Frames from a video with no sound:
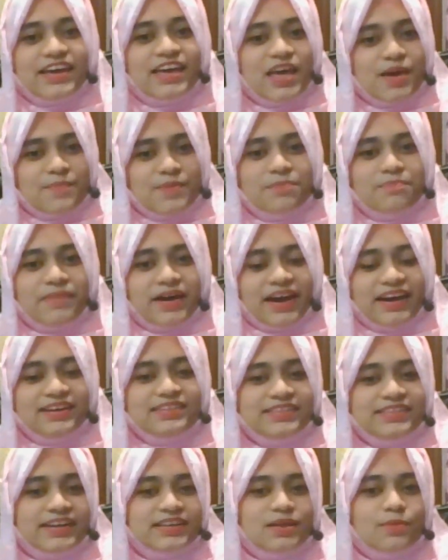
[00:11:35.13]
Keep in mind
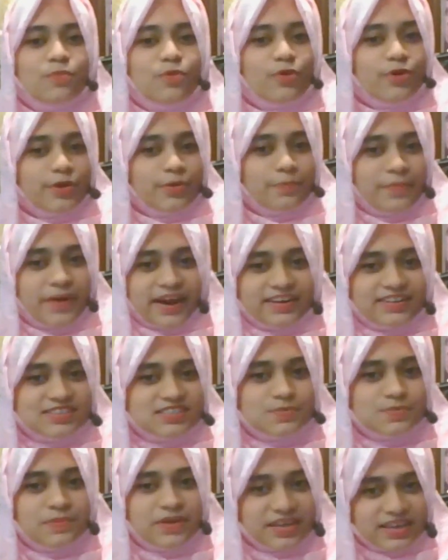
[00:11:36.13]
that the more you practice
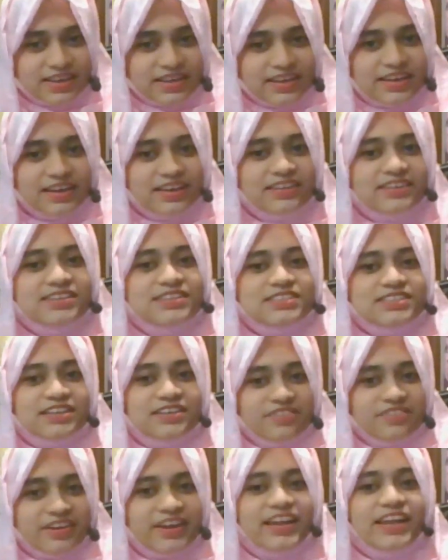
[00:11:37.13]
speaking English in
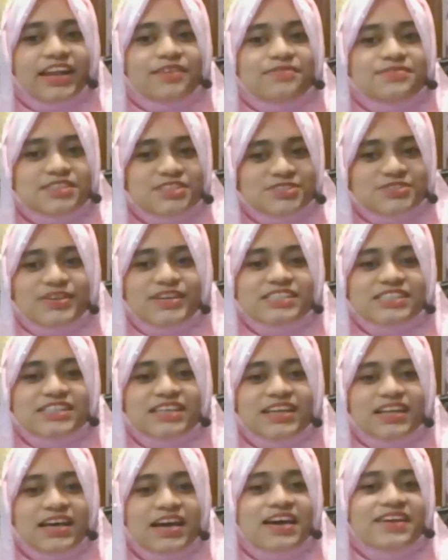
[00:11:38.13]
real-life
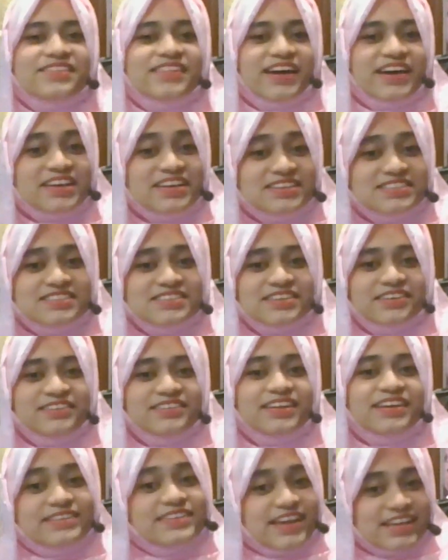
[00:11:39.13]
situations, the easier
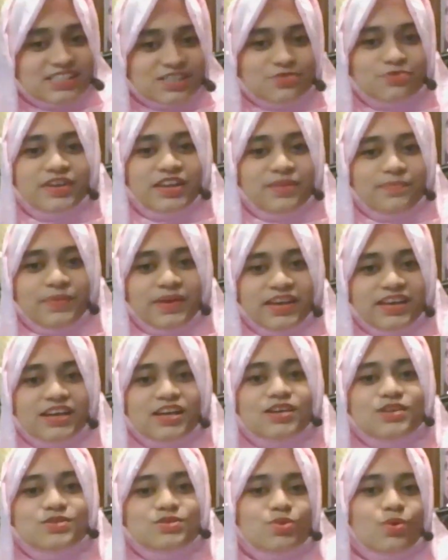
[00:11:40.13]
the test will be.
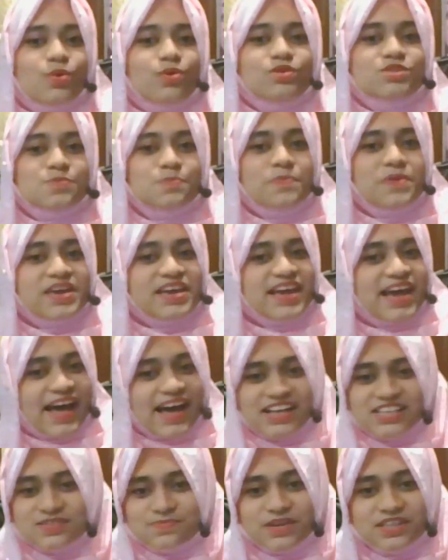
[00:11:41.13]
So, speak
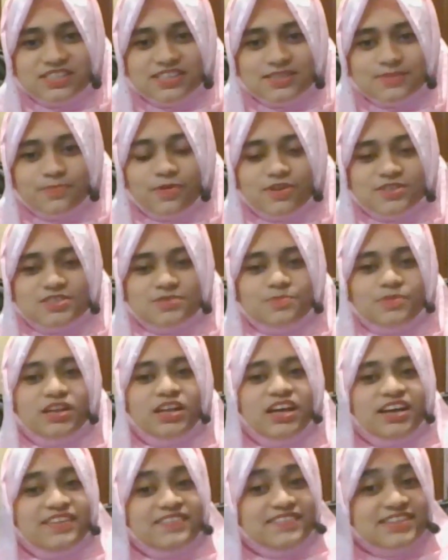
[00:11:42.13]
as much as possible,
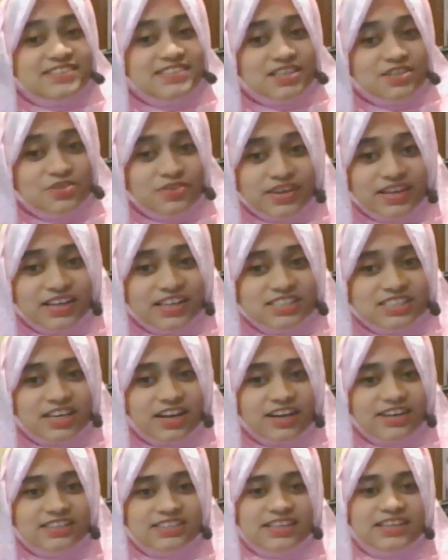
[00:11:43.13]
listen to English
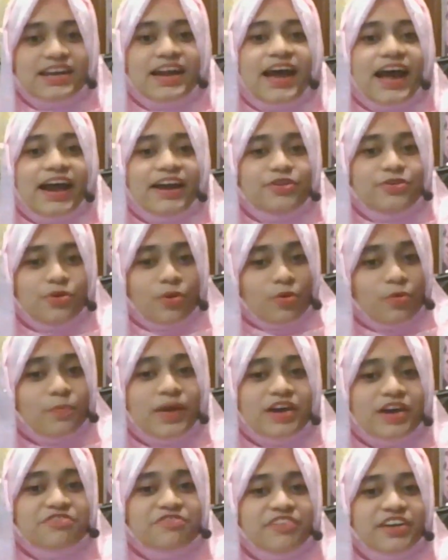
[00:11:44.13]
content, and don't be
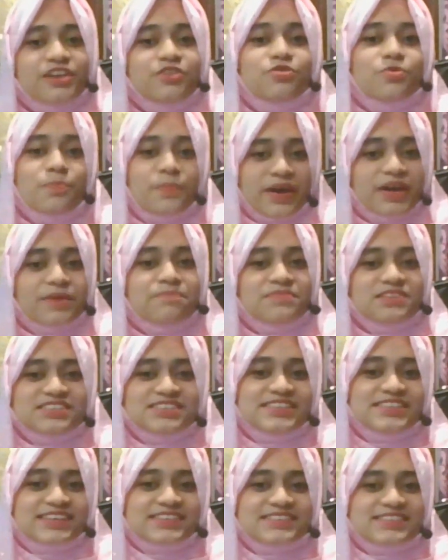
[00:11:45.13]
afraid to make
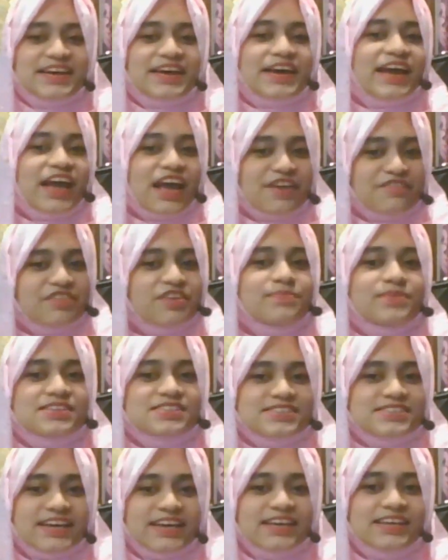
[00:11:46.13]
mistakes. Every
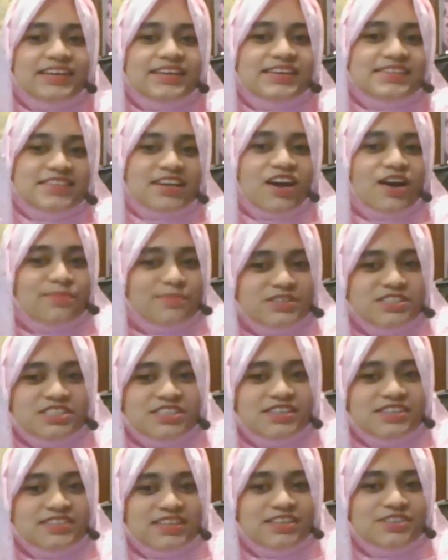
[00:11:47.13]
mistake is an
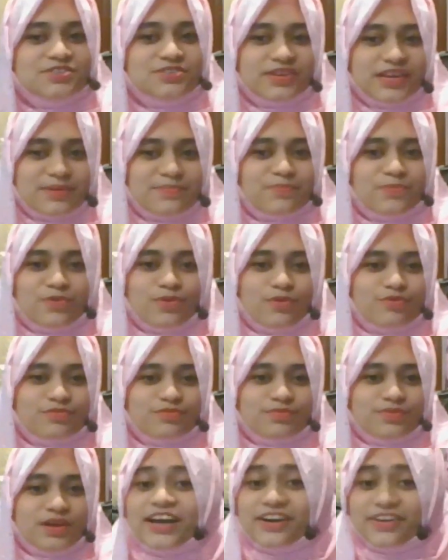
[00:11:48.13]
opportunity to improve.
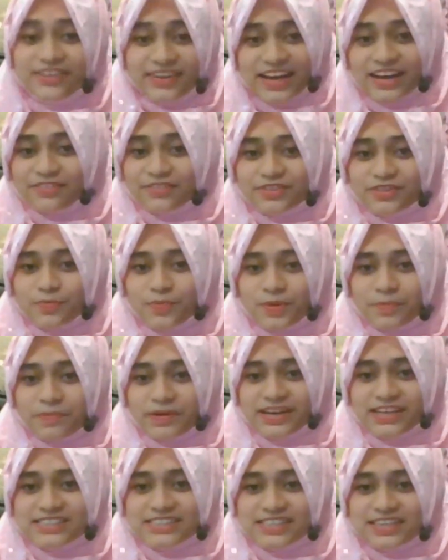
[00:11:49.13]
Good luck with your
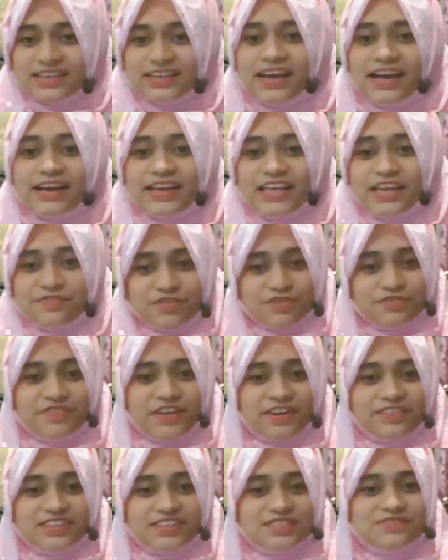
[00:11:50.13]
preparation. If you
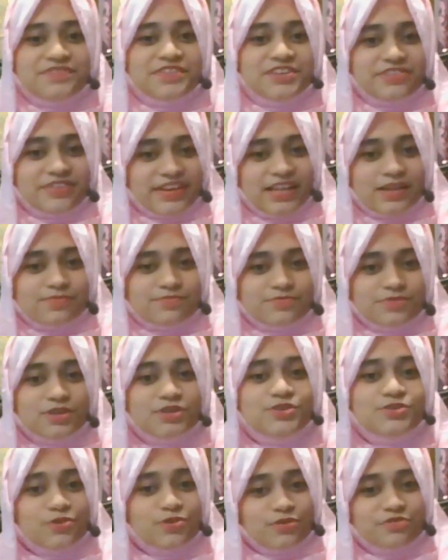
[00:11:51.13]
found this video helpful,
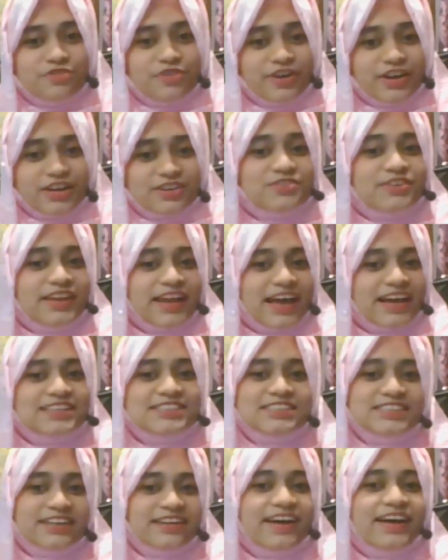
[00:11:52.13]
don't forget to like,
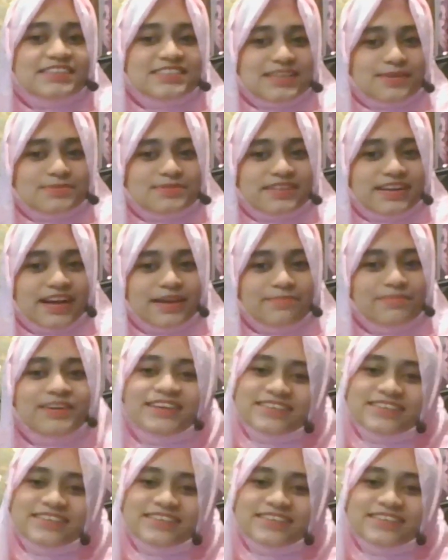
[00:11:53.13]
share, and subscribe.